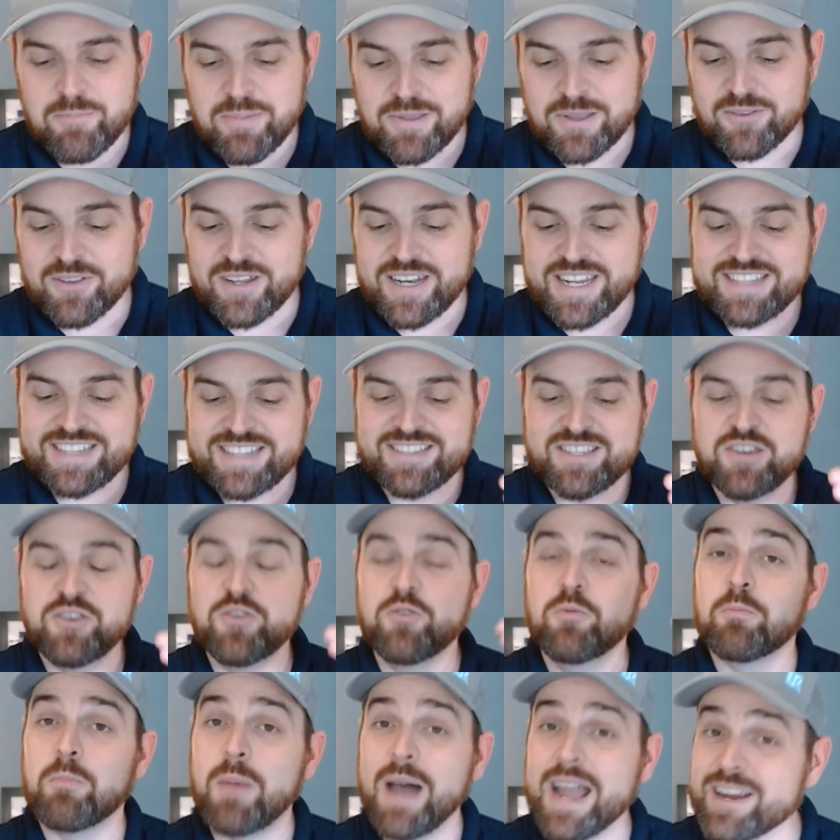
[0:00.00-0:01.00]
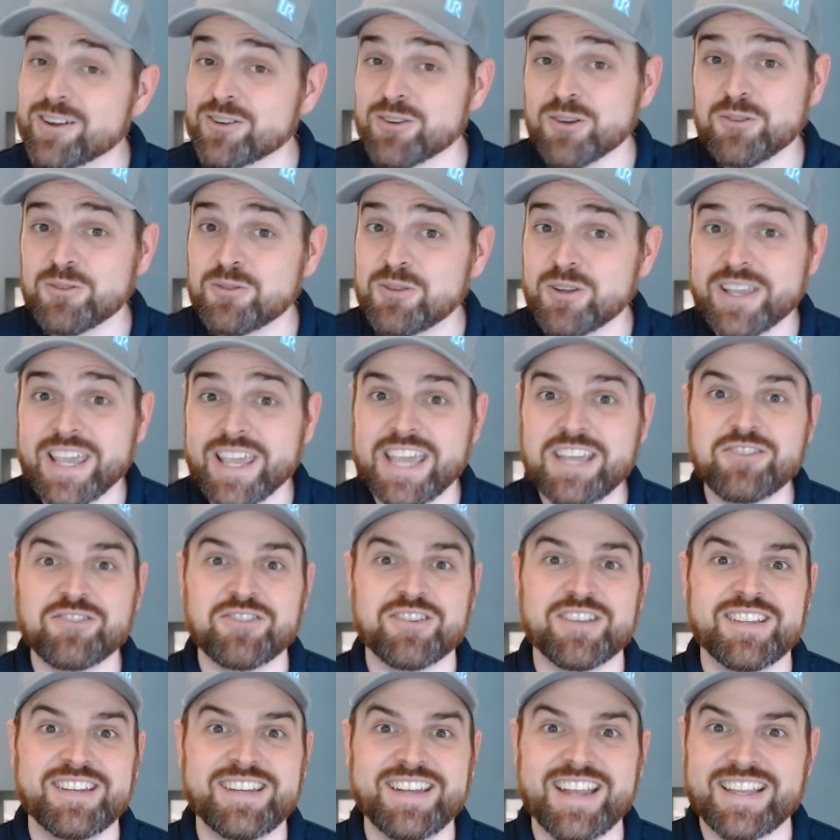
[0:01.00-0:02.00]
ability to do micro
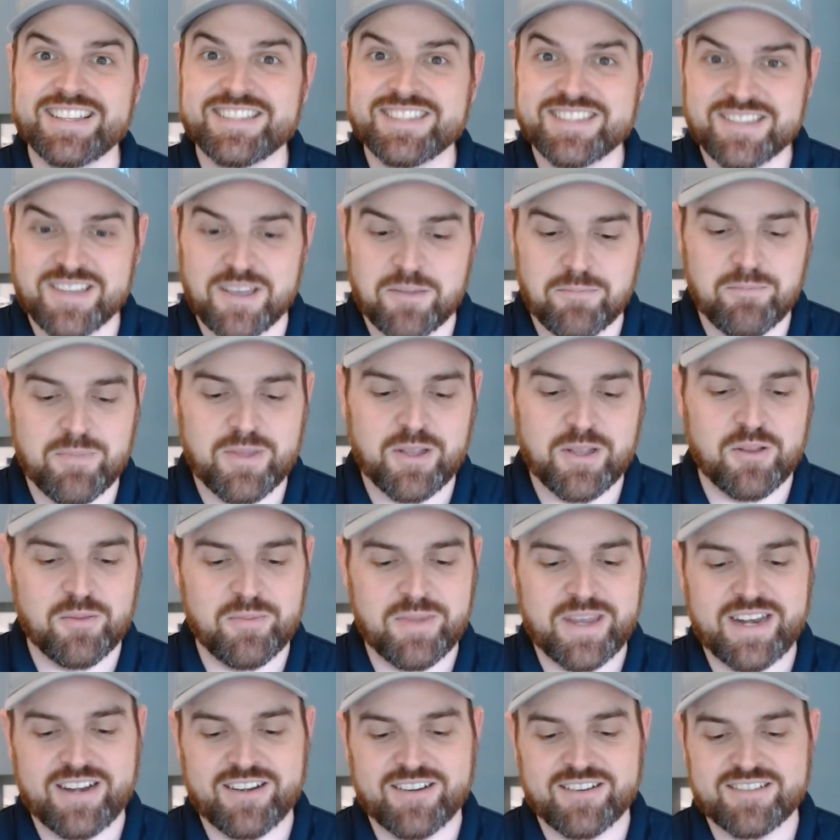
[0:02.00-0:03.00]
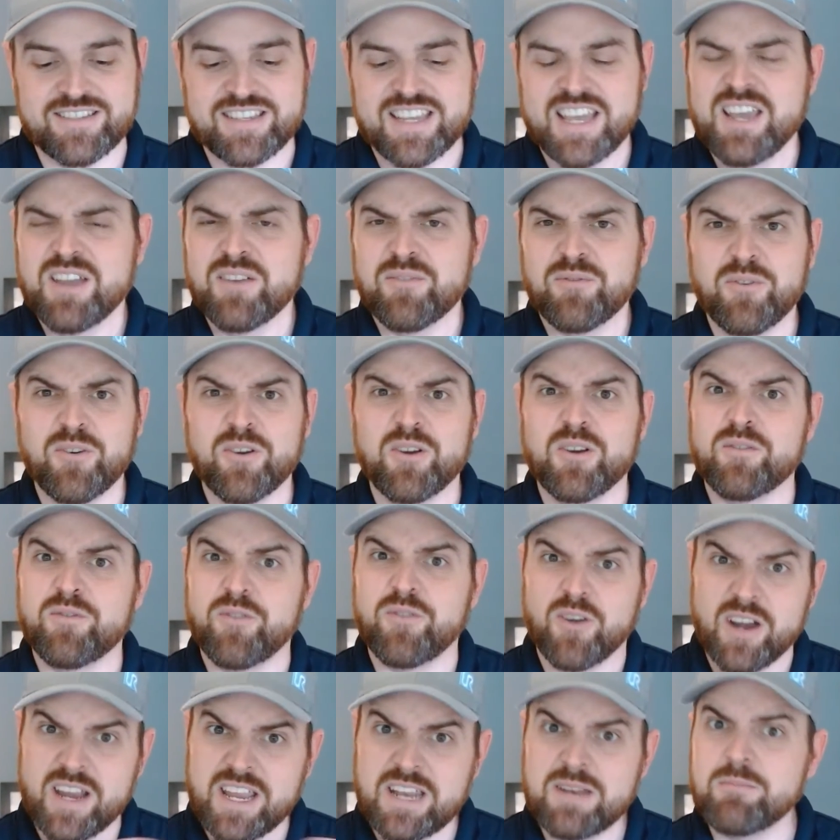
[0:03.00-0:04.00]
location at sub-millimeters
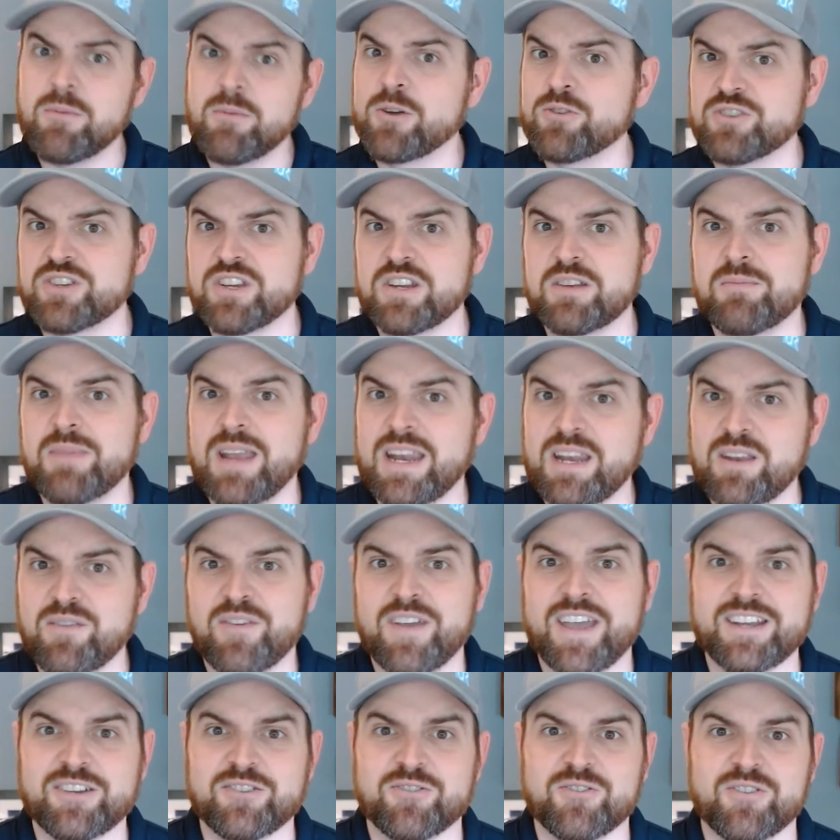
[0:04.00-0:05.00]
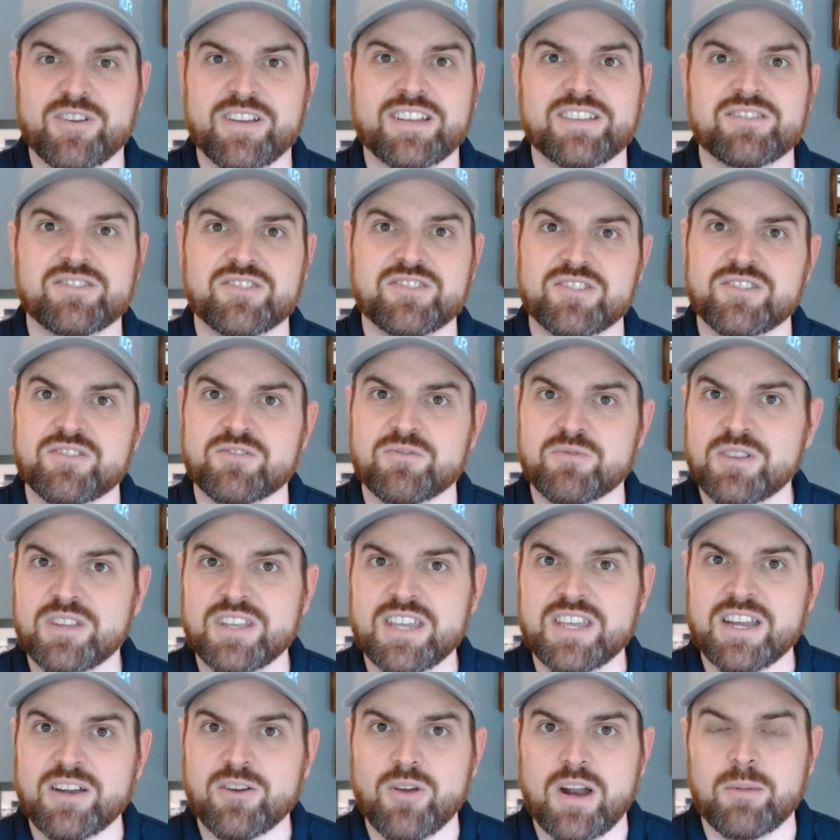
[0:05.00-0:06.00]
for in-motion manufacturing is just
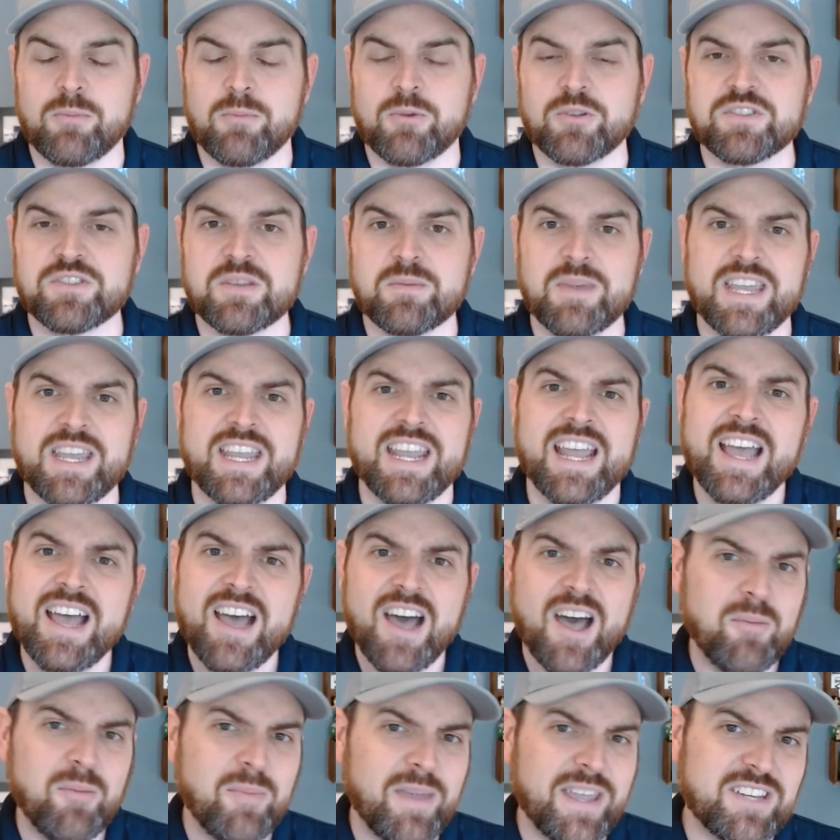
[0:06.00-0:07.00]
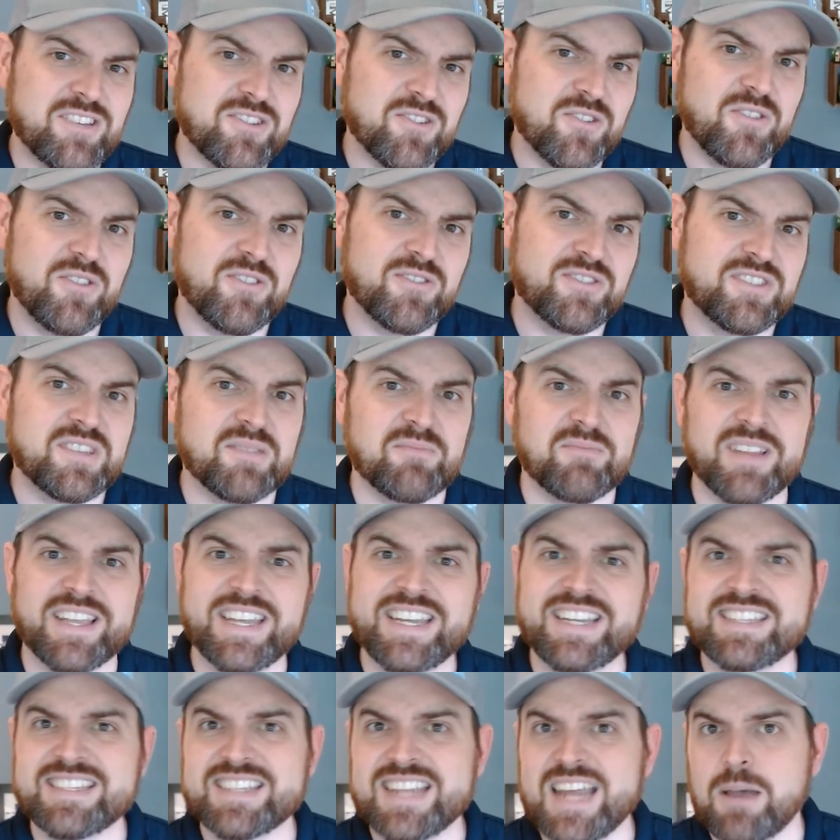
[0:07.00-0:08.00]
really incredible to me. I'll make sure there's some
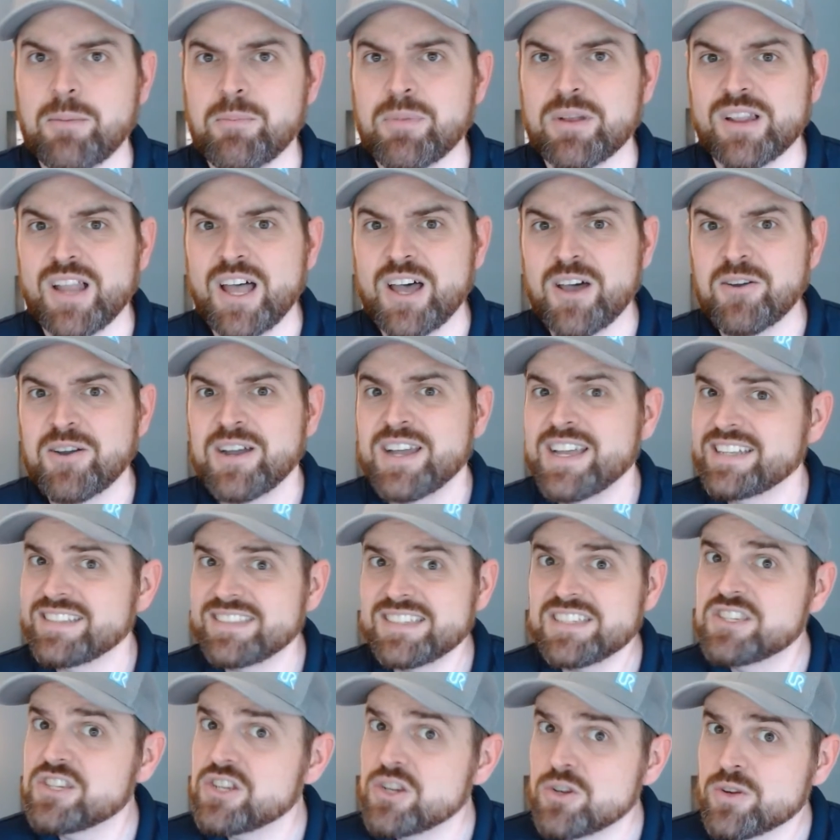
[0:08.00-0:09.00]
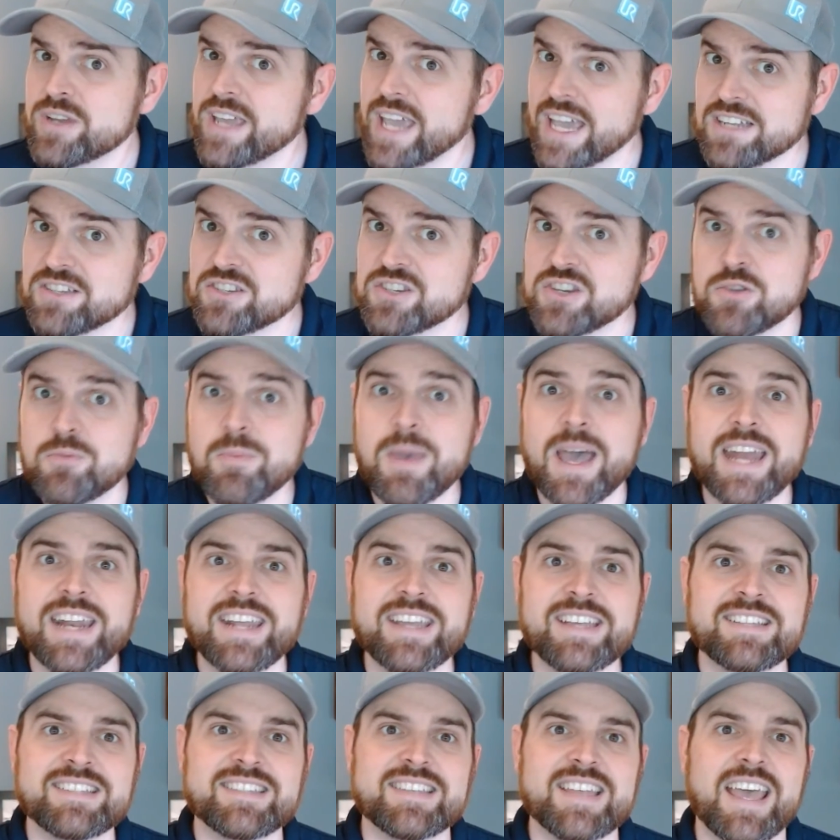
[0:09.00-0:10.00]
links down below. Did you catch
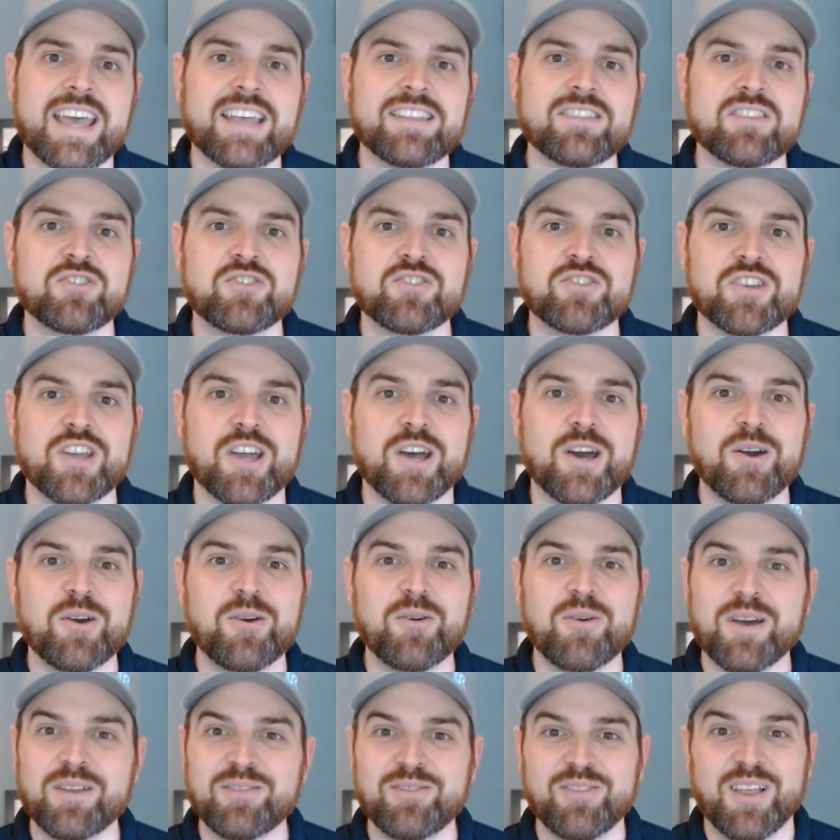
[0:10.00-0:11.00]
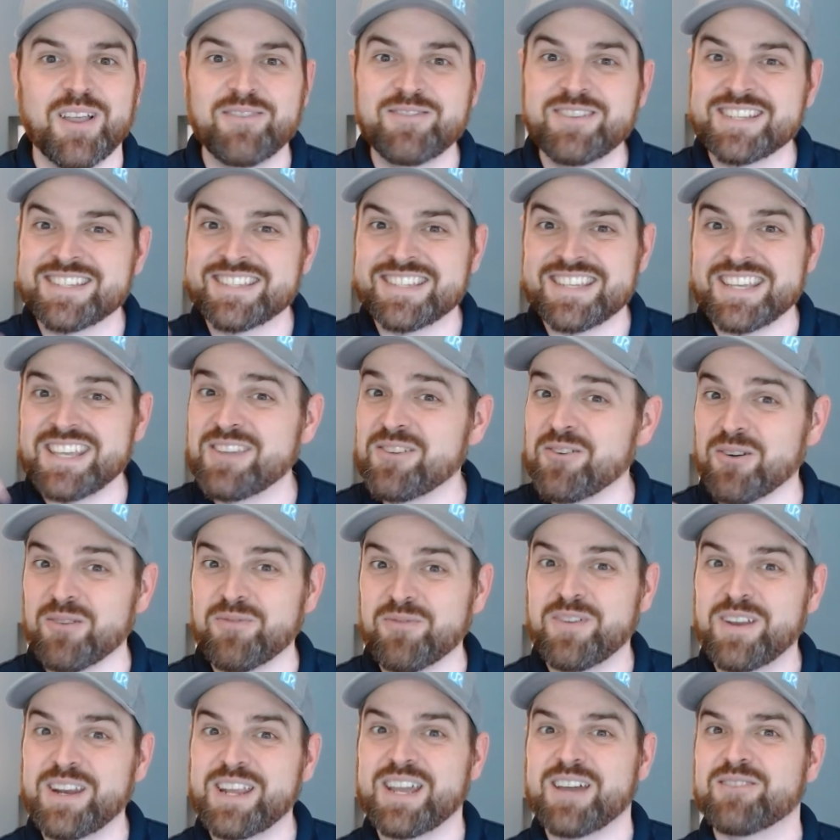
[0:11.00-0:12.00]
Humatics at the show? I'd love to see
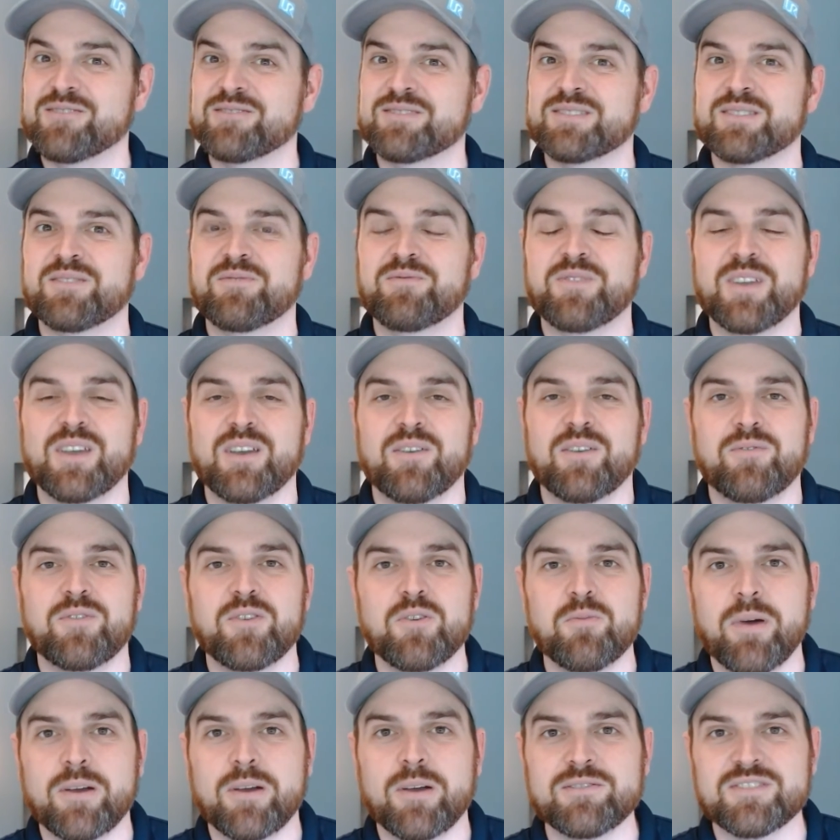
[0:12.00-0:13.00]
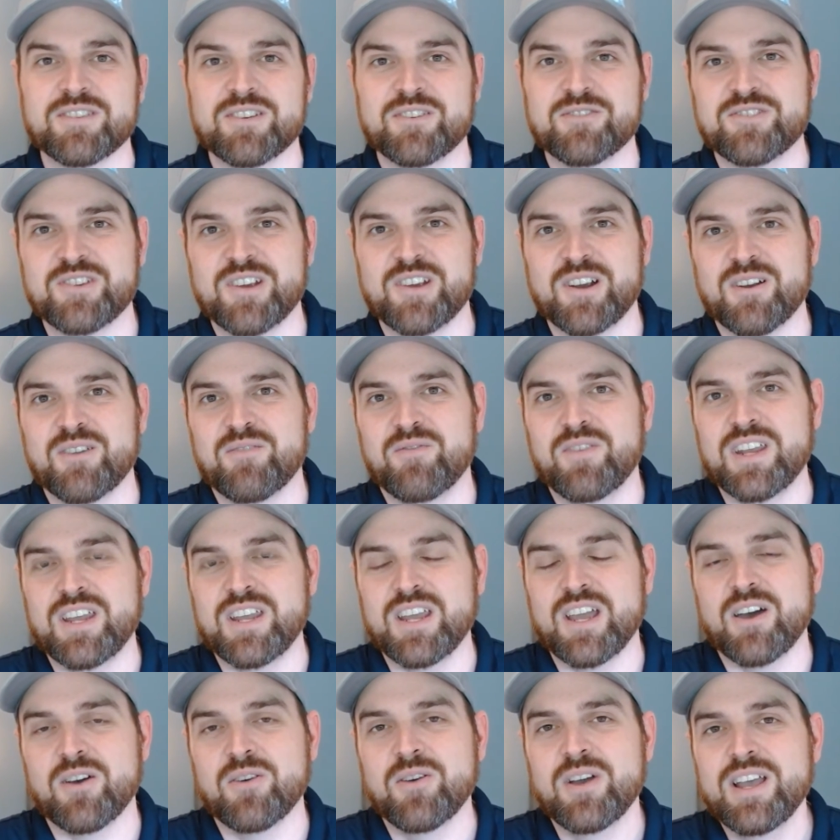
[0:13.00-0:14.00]
your videos if you posted or shared a
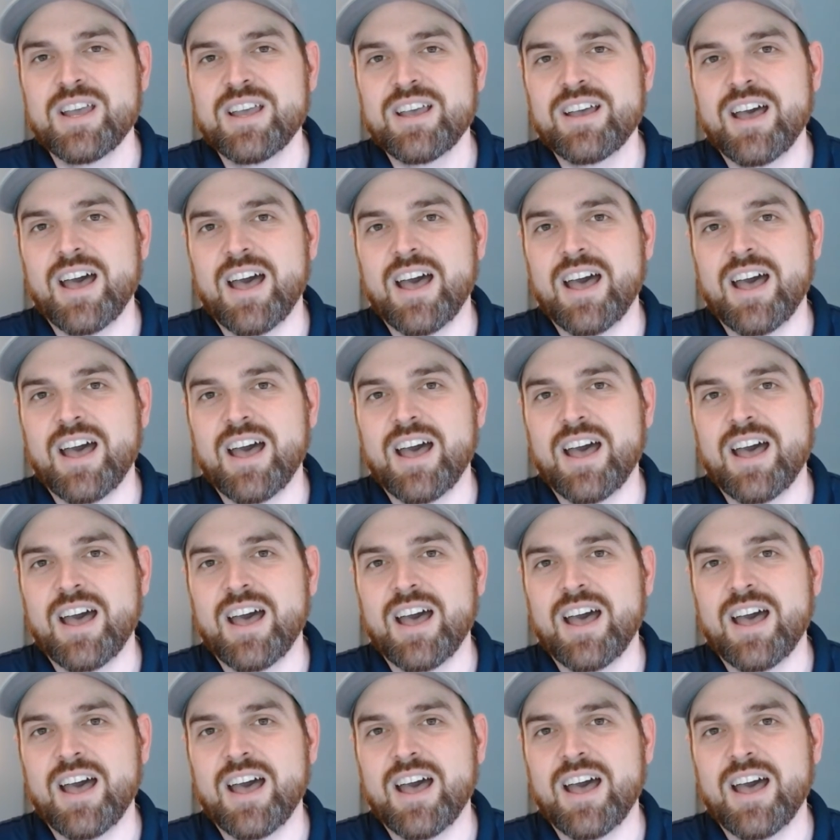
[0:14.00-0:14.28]
video.